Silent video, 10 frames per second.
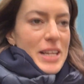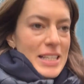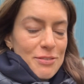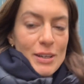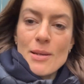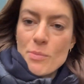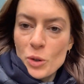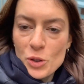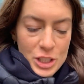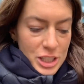it's really
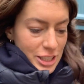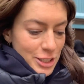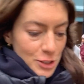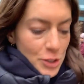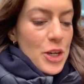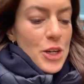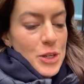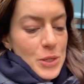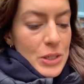important to just do you